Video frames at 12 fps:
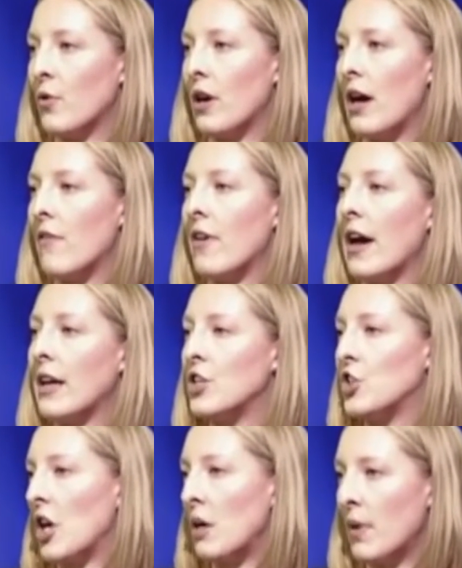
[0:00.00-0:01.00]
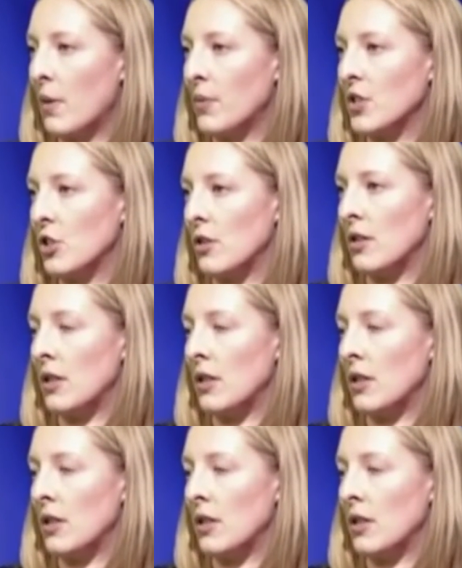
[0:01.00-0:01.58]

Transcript: or have had a job opportunity